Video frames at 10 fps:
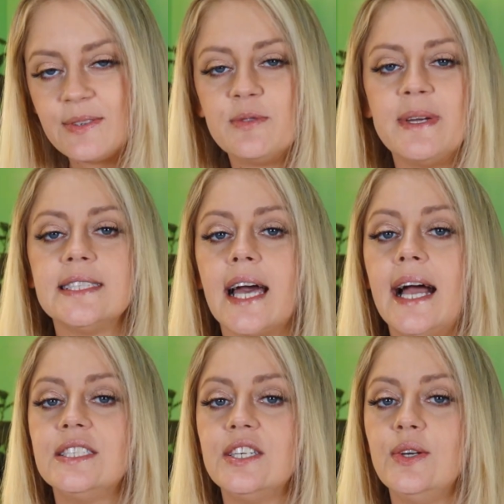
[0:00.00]
which means
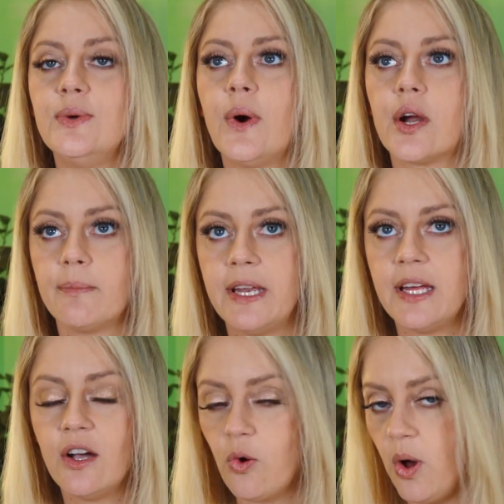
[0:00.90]
I do earn
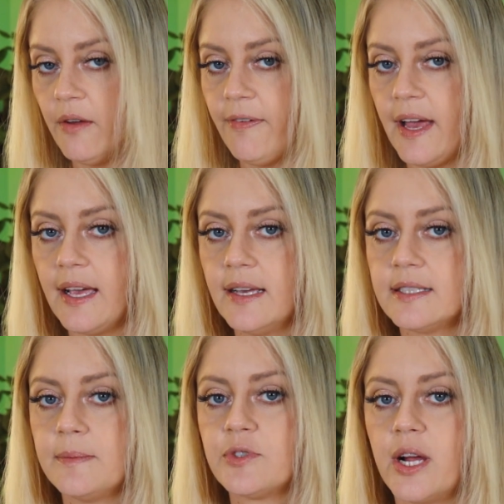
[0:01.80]
money on qualifying
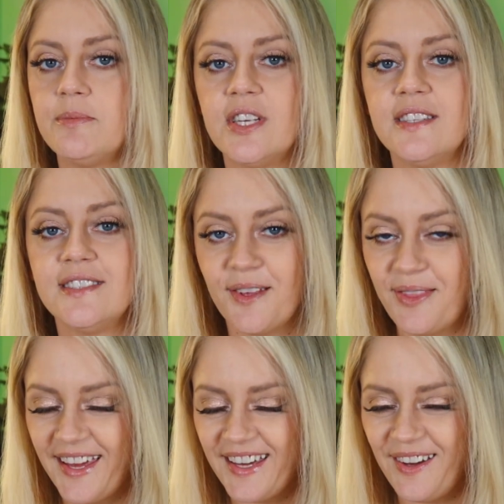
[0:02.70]
subscriptions, so
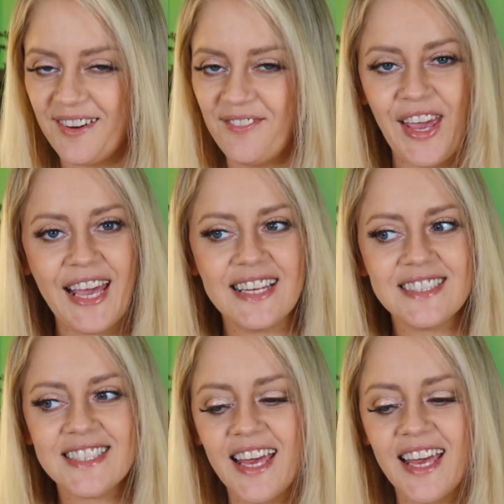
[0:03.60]
thank you in advance.